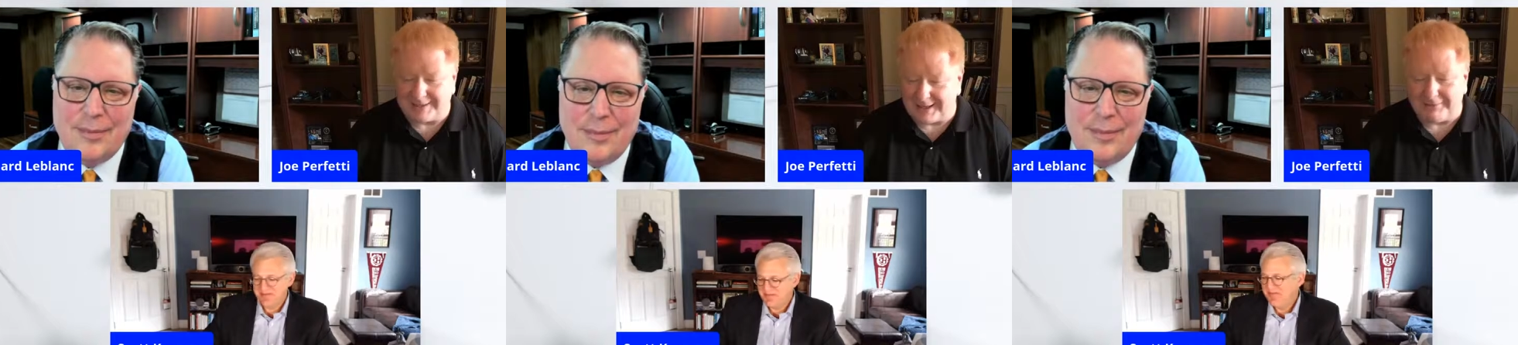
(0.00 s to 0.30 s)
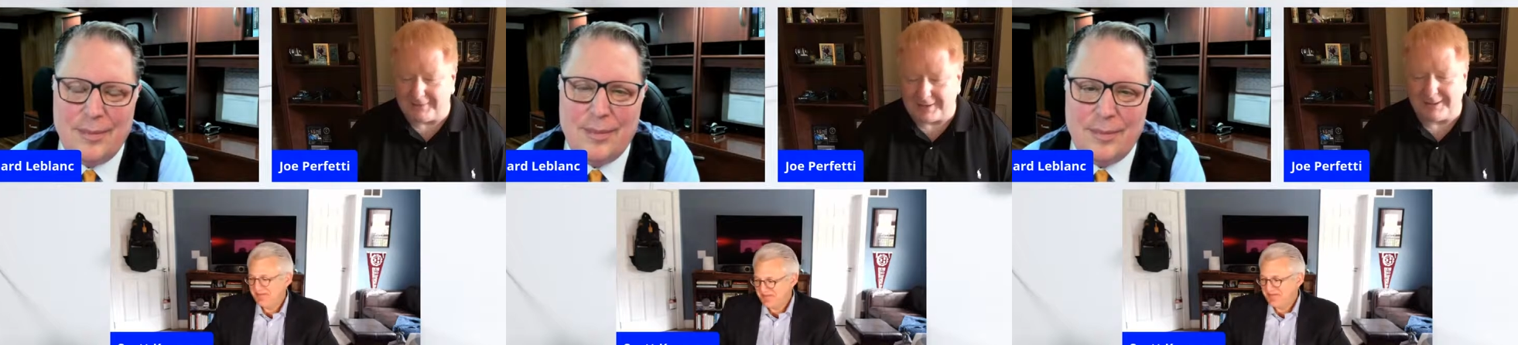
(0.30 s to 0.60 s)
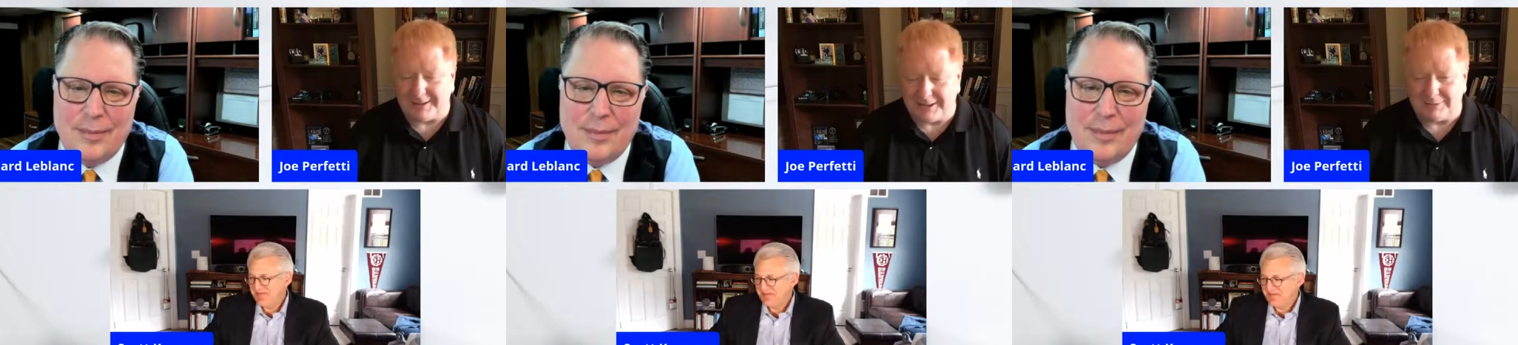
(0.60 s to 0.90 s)
Speaker 1: that
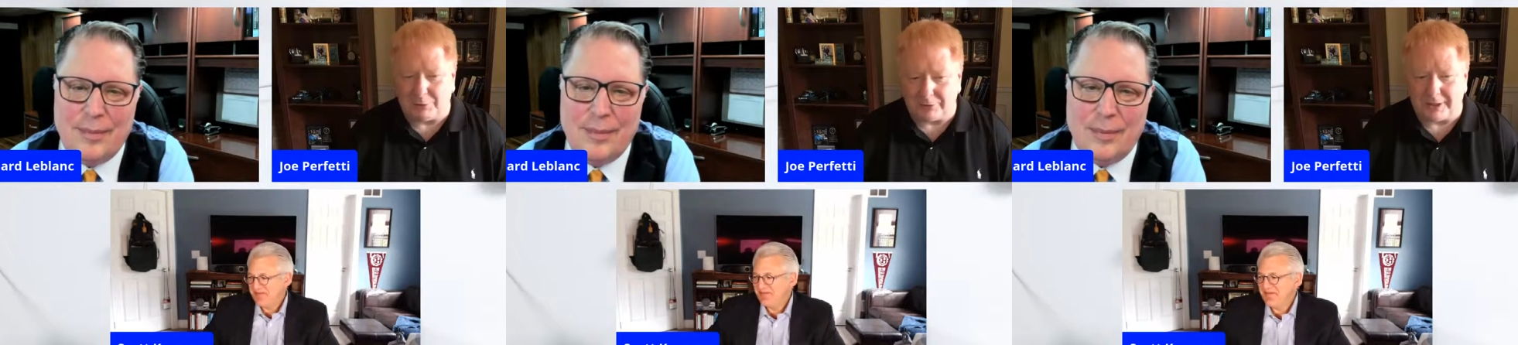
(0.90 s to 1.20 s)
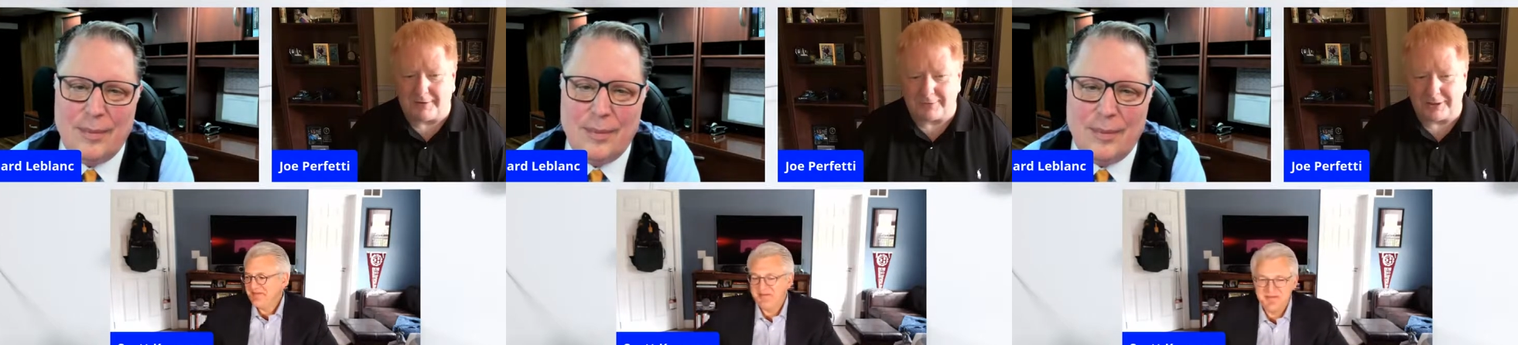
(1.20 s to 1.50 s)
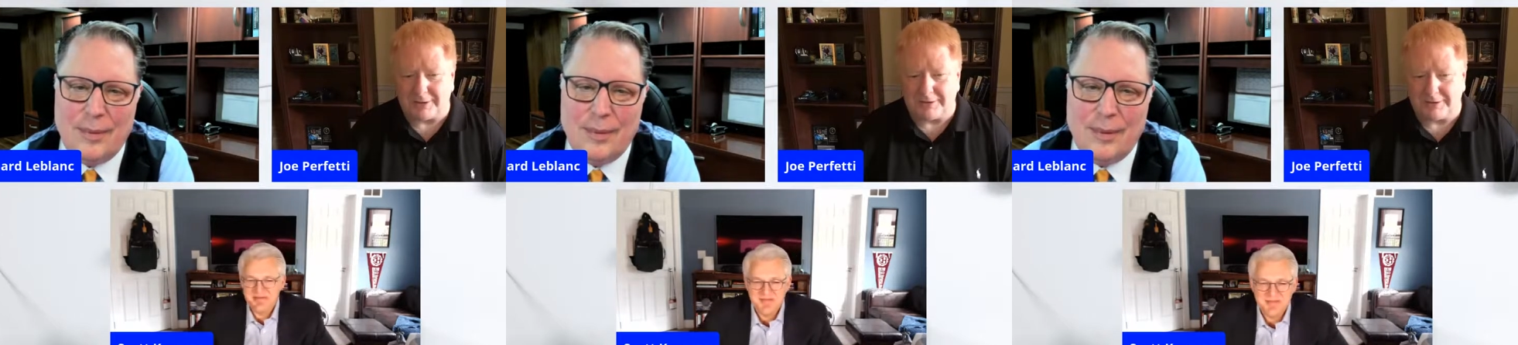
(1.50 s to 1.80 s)
affecting these board
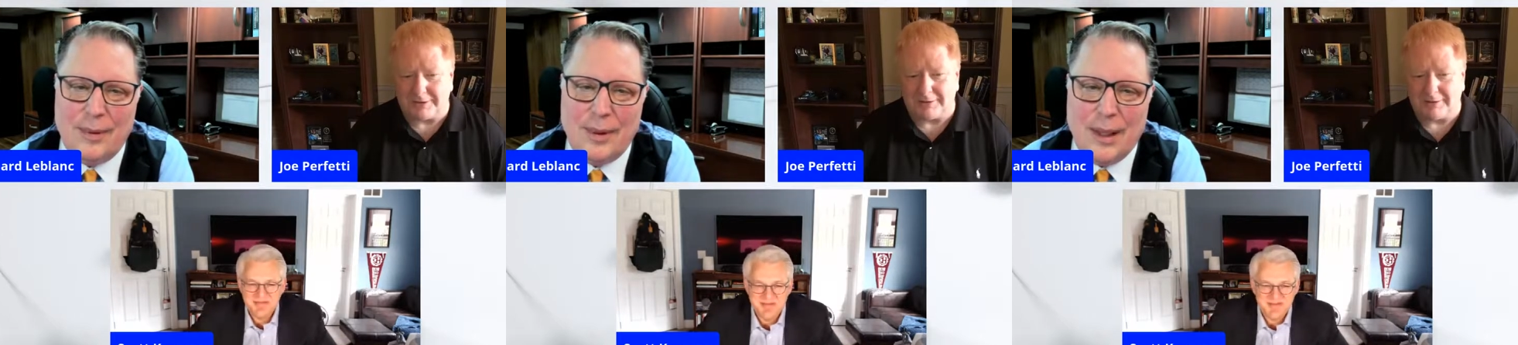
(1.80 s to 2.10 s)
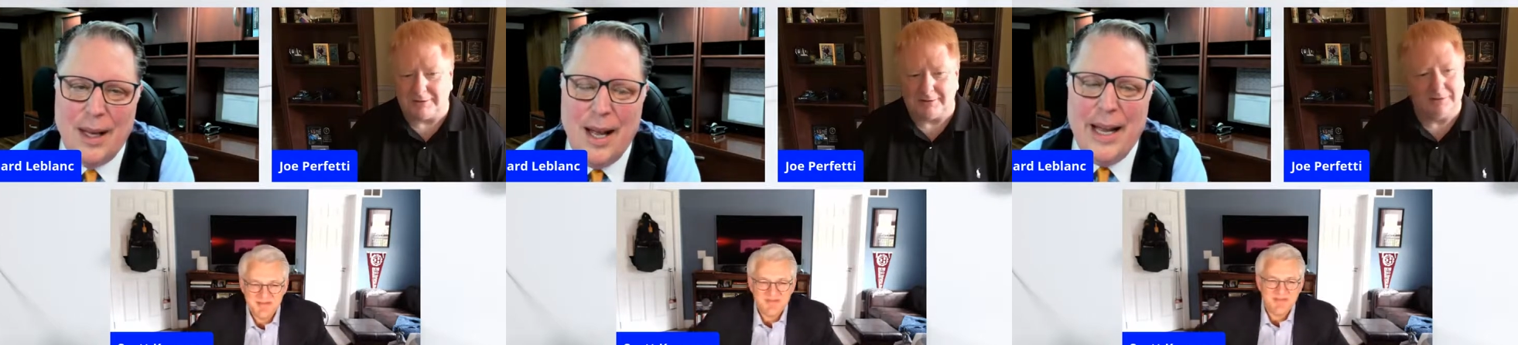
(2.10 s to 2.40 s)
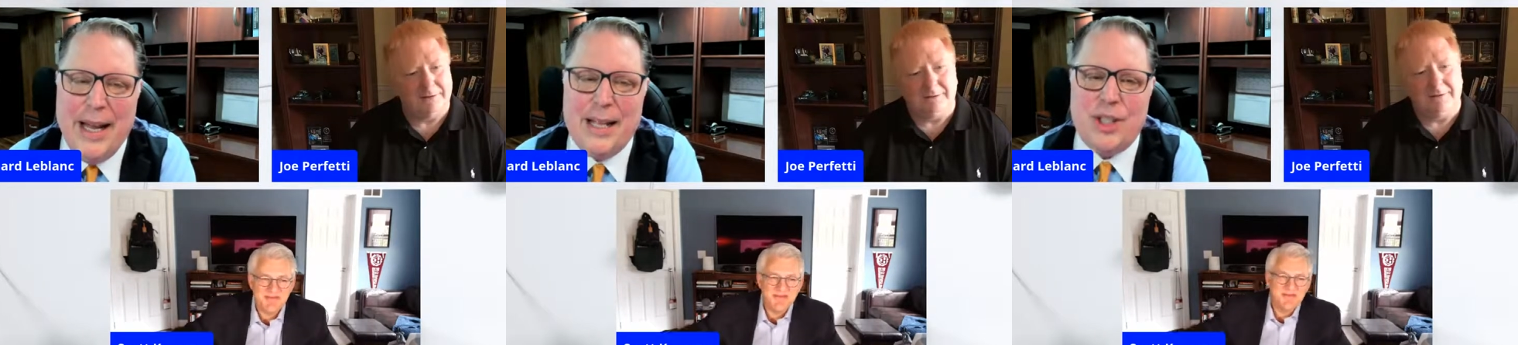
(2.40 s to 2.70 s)
conversations?
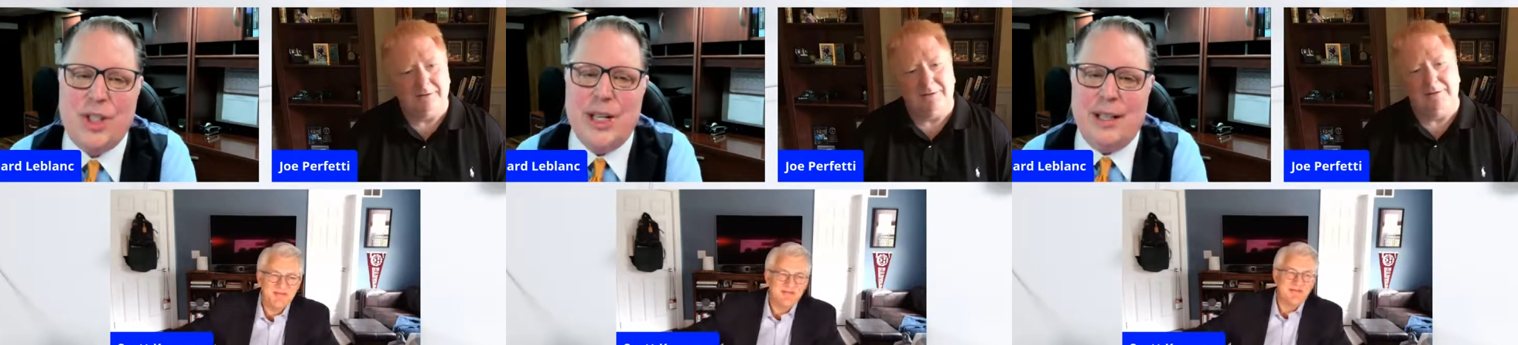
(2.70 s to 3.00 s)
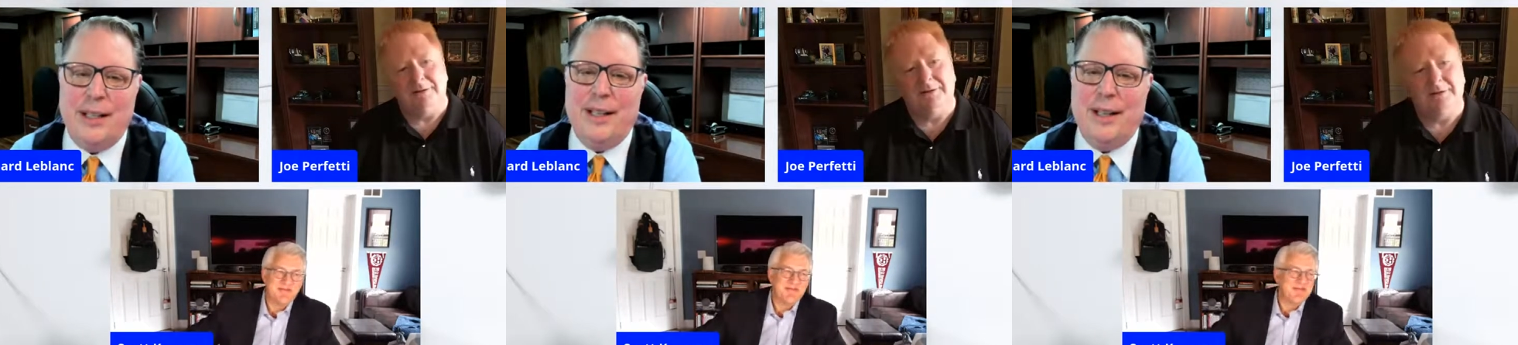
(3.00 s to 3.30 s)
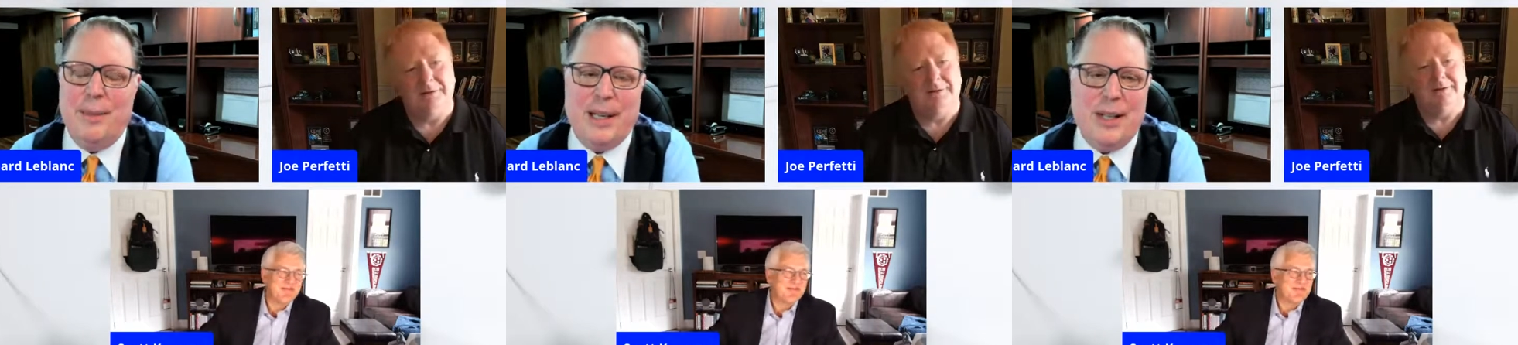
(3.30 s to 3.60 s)
Speaker 2: It's
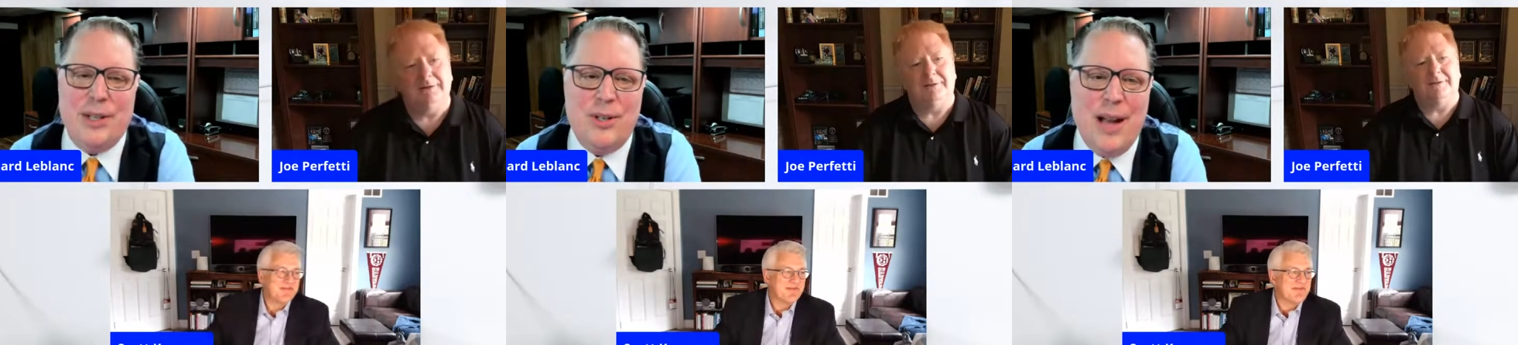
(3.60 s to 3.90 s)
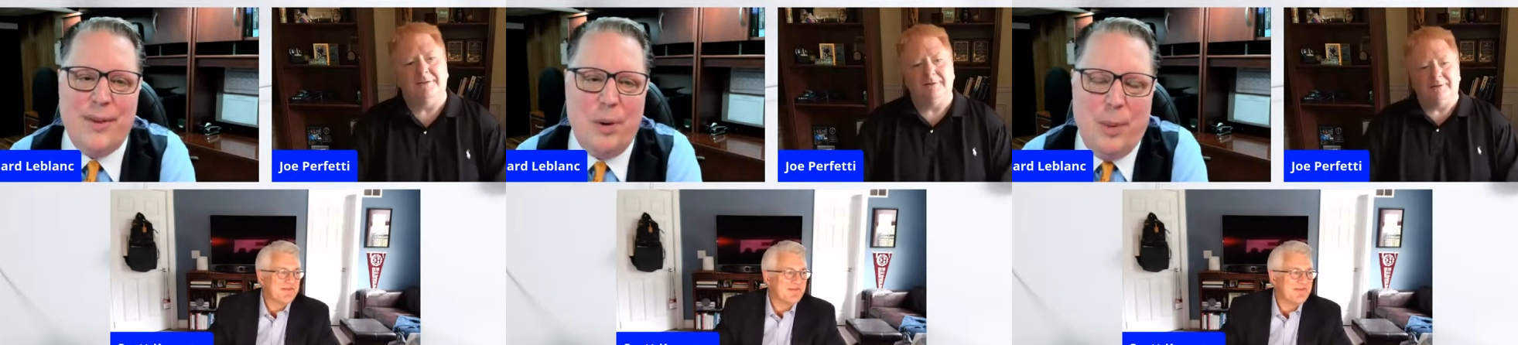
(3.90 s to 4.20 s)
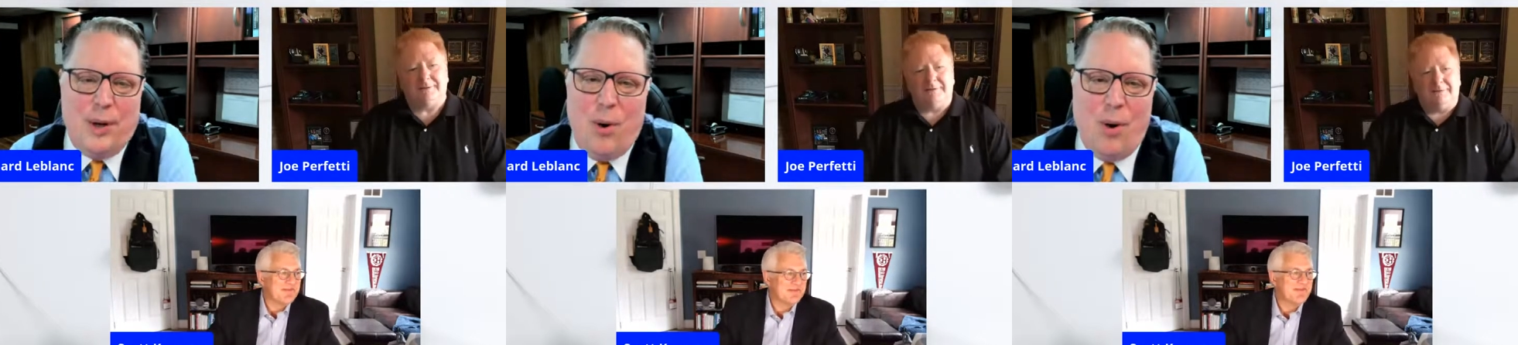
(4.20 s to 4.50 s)
chilling because you
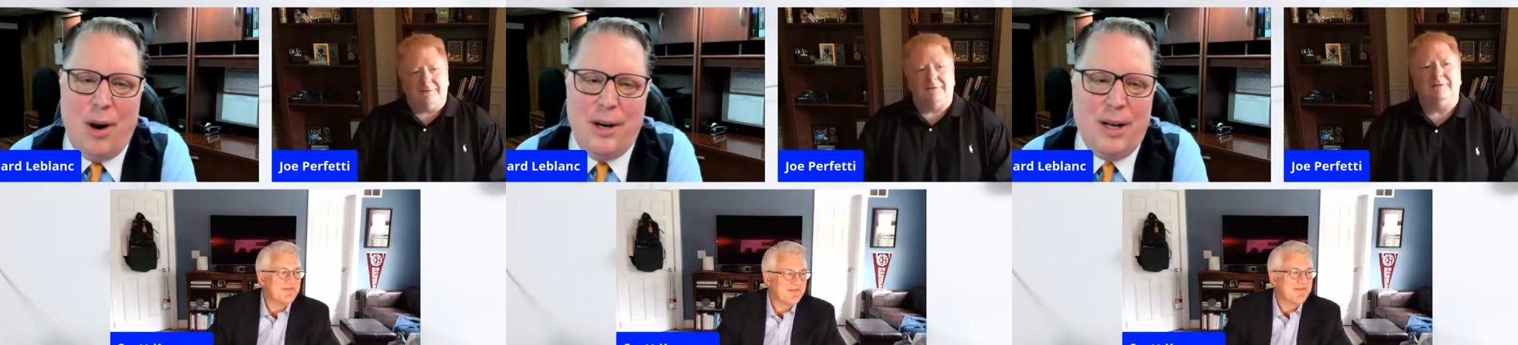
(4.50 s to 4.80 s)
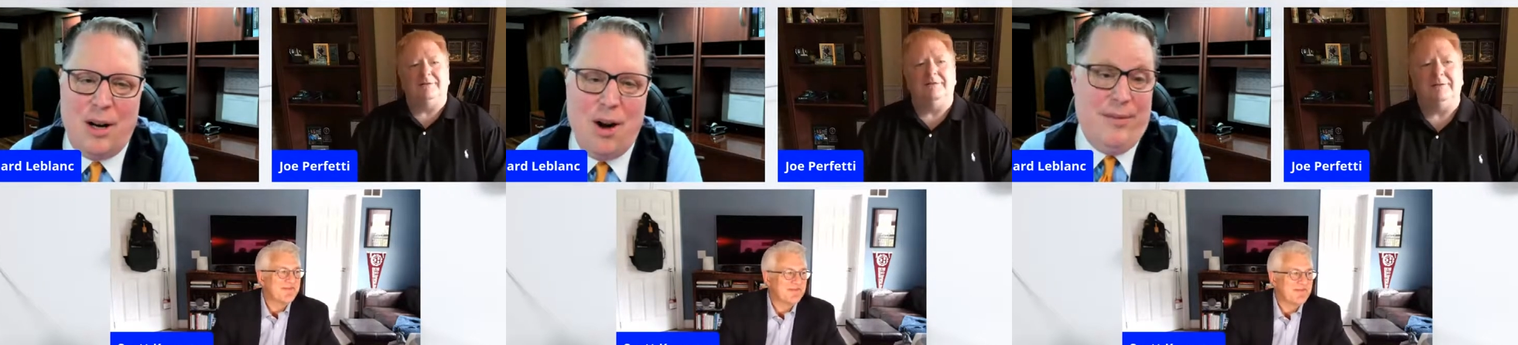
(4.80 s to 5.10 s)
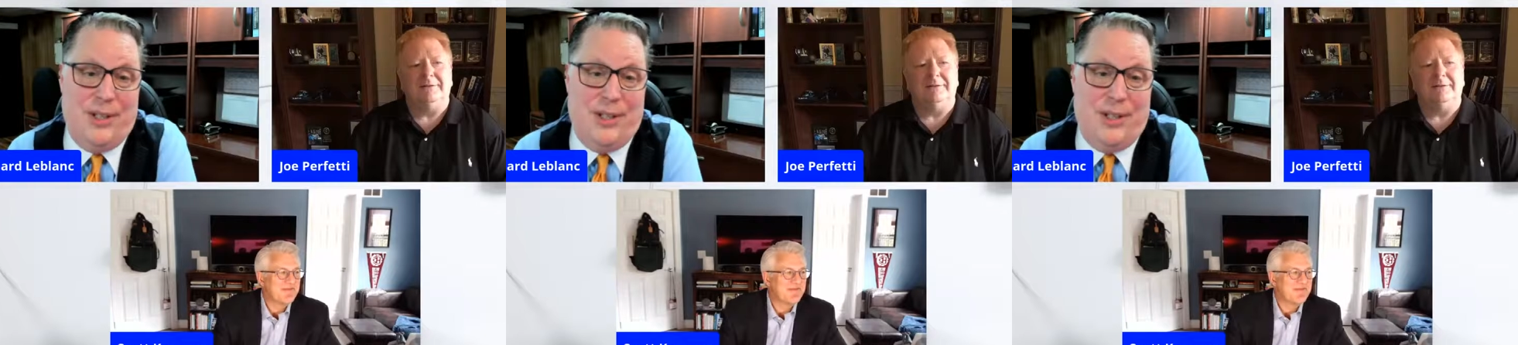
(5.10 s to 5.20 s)
never record a